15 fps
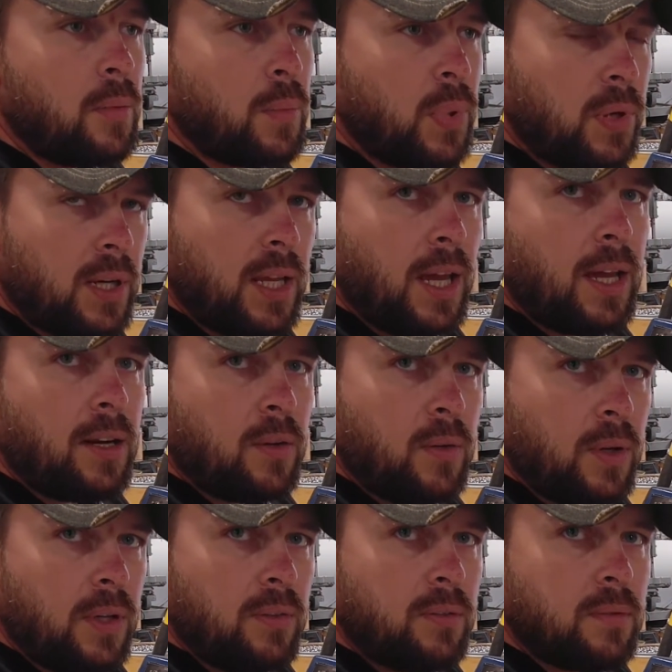pretty
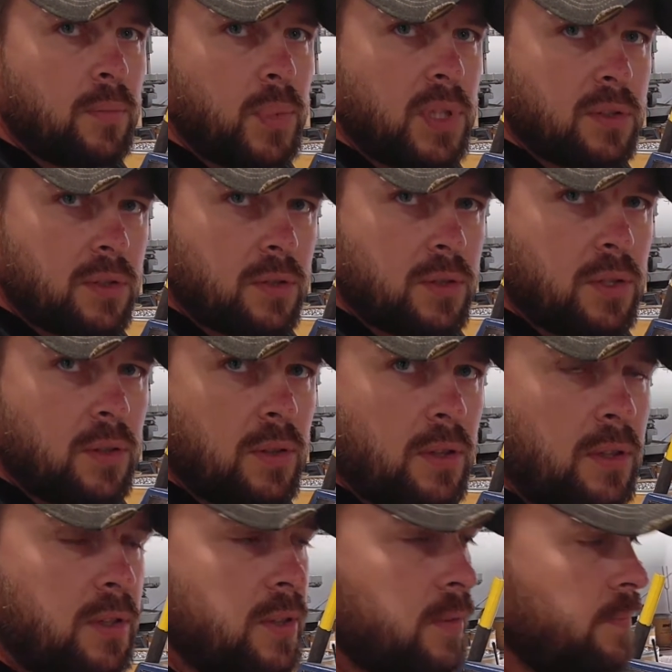adequate pistol
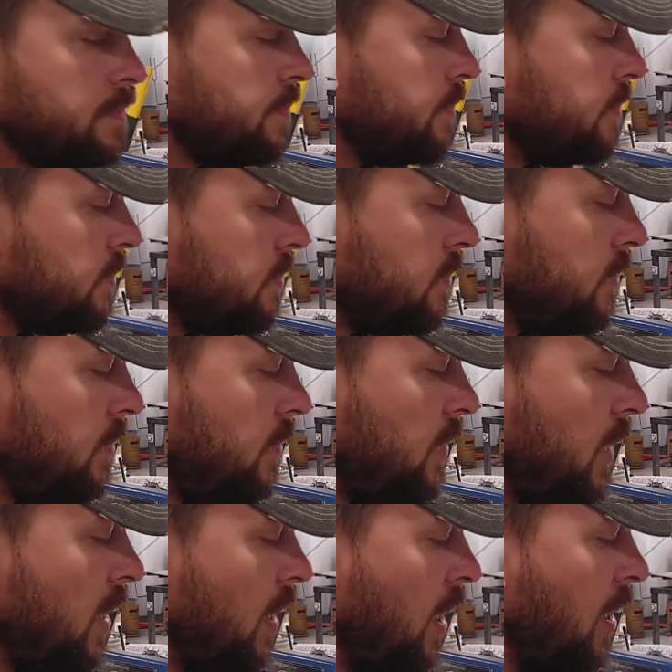shooters.
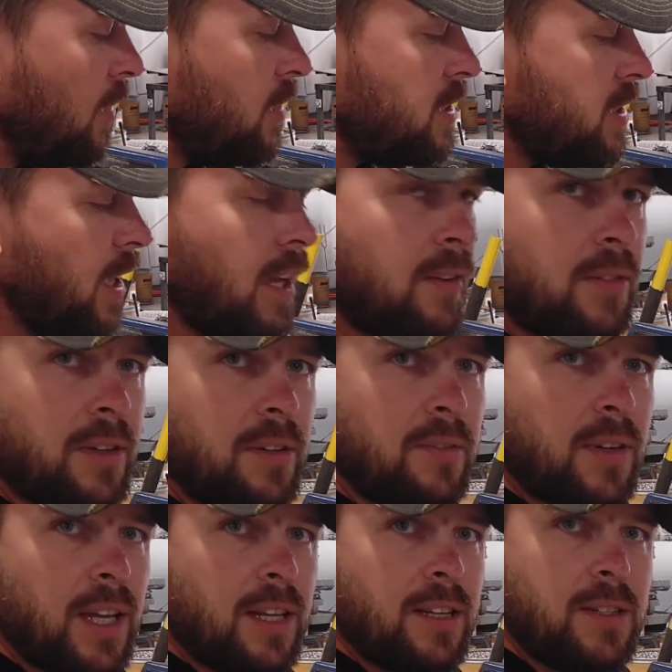I obviously have an
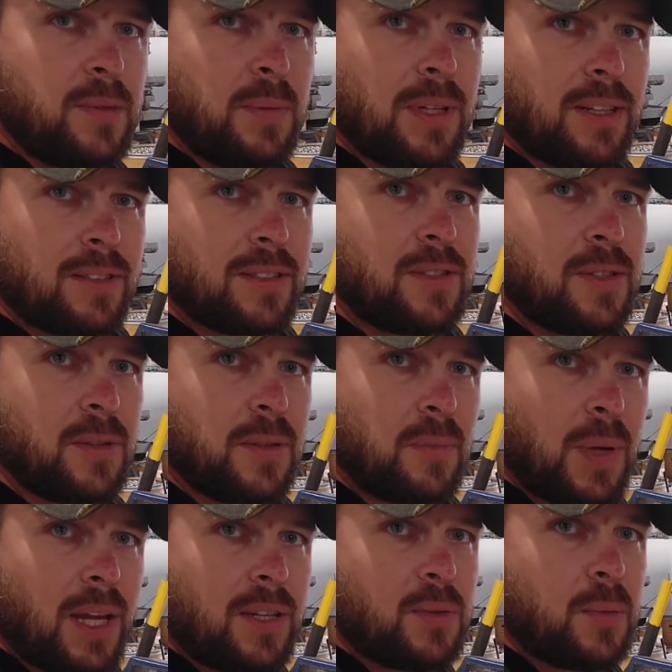advantage because I shoot the
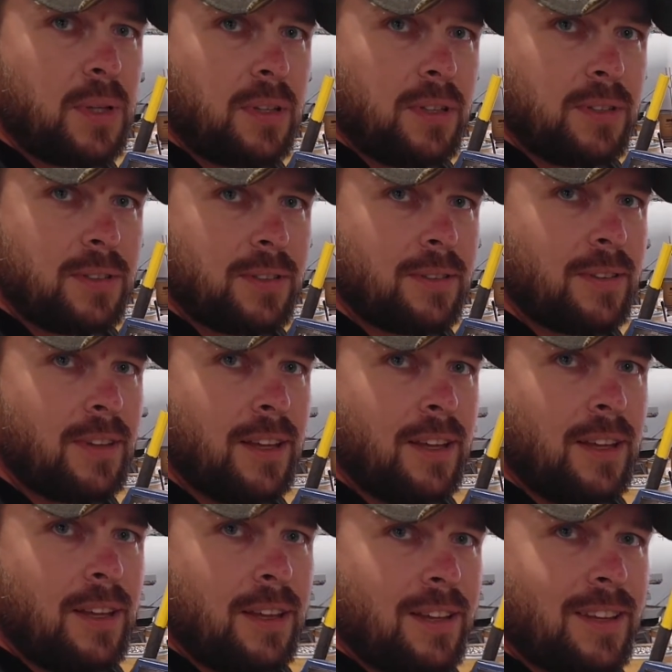match winners.
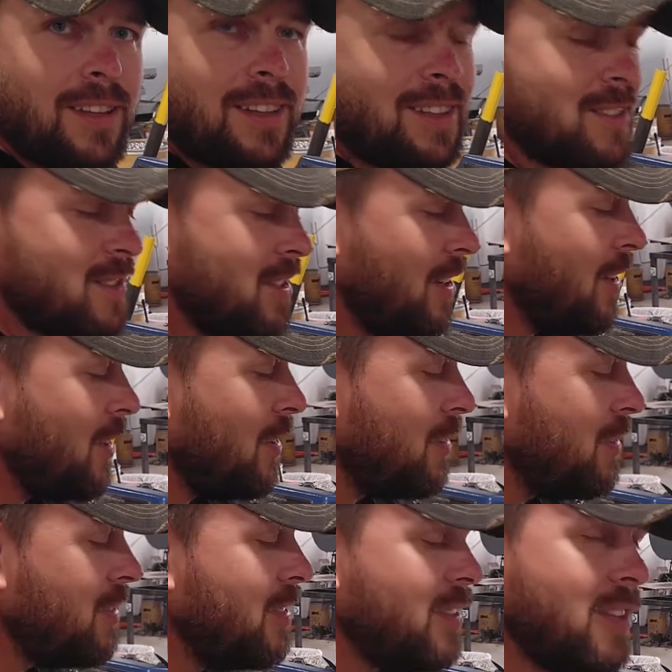So
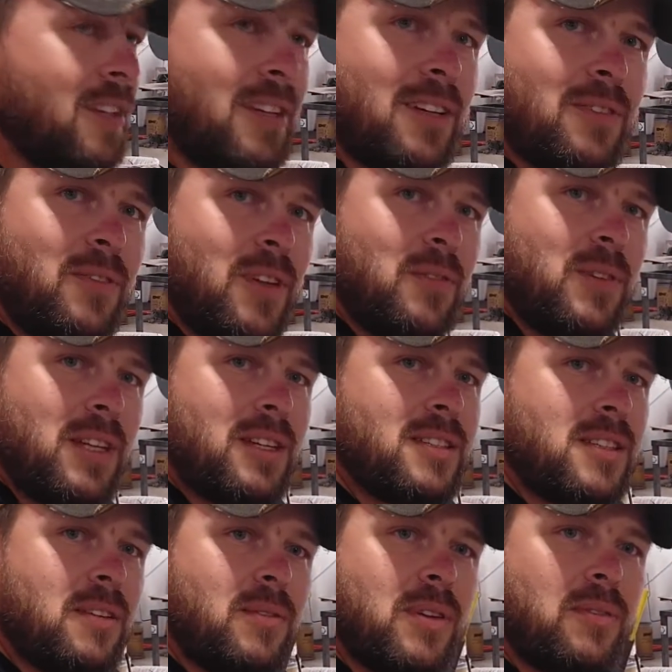the 50 and
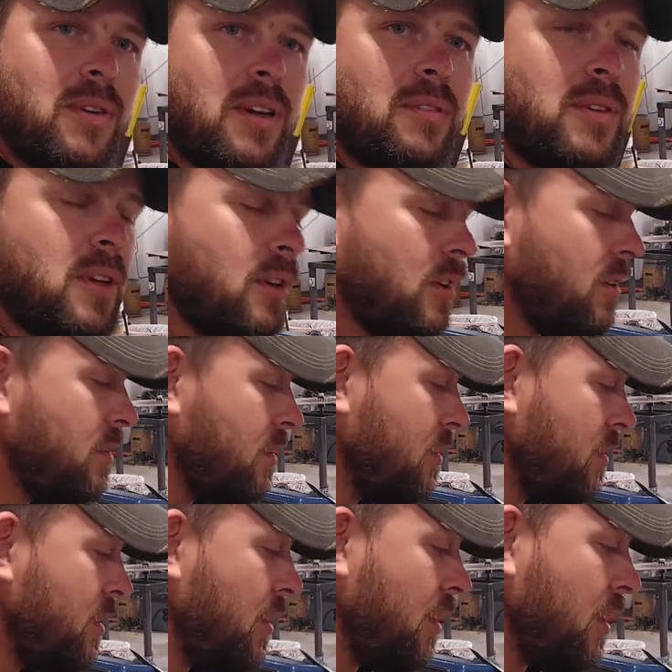75 yard
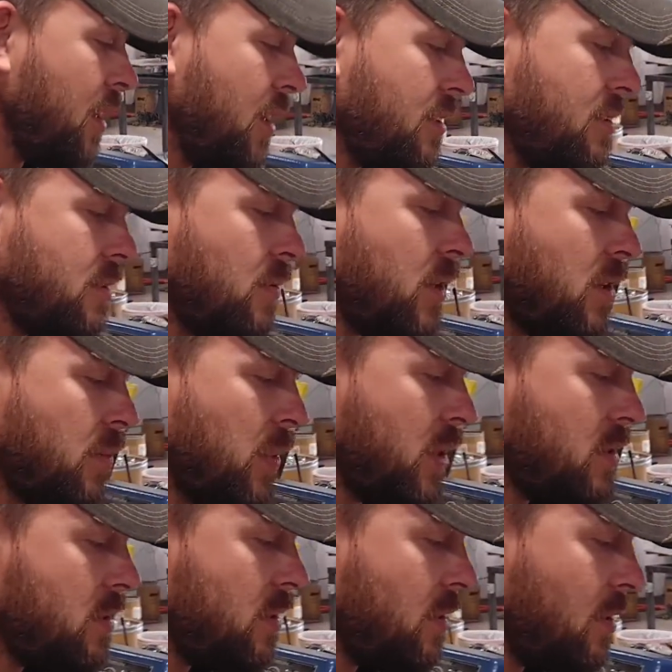targets with the
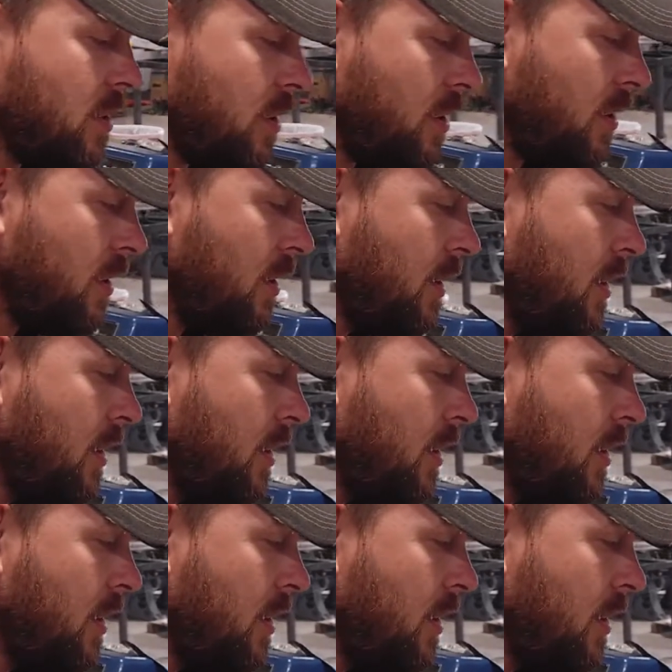pistol are,